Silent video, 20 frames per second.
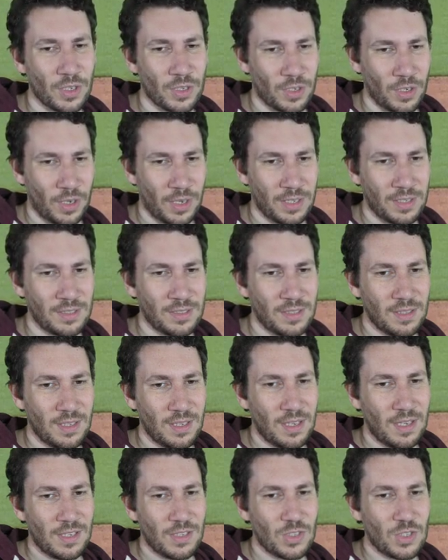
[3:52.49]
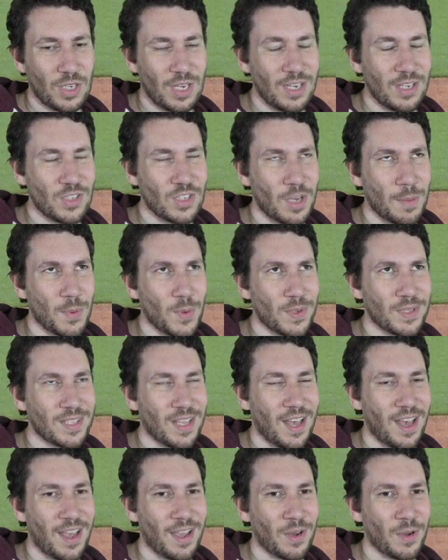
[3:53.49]
good. Changeup, who is the
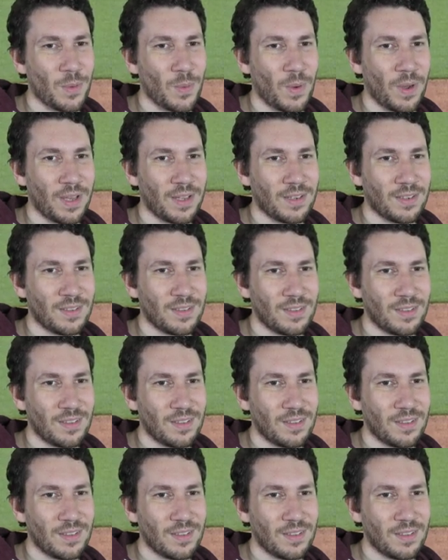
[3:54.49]
higher one?